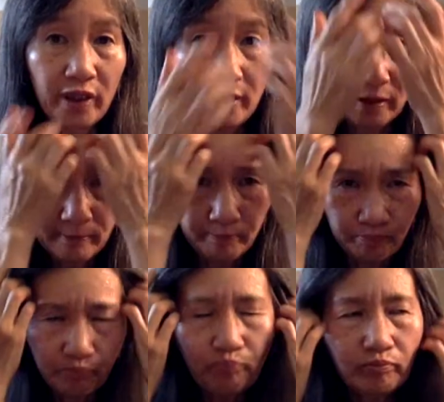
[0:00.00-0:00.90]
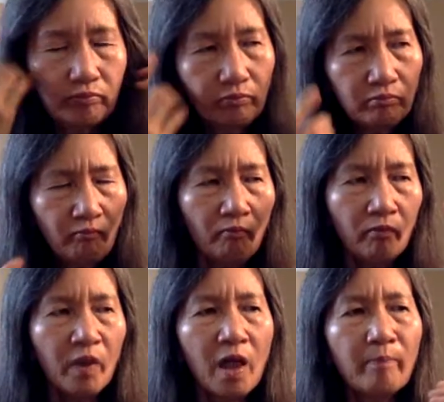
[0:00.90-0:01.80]
either.
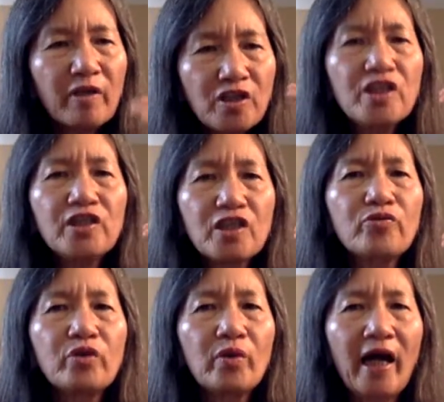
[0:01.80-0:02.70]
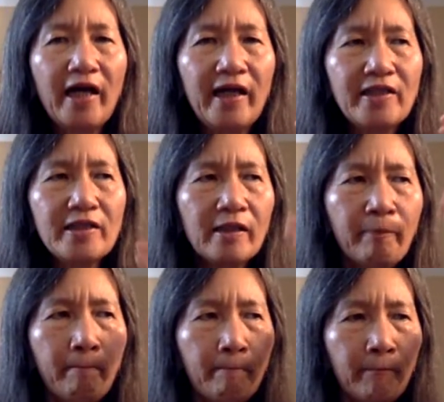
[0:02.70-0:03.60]
But she just realized
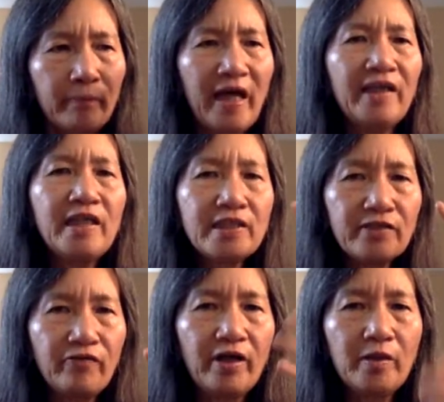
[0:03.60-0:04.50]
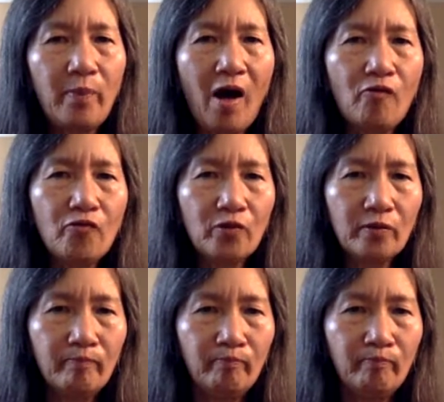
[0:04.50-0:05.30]
that is very powerful.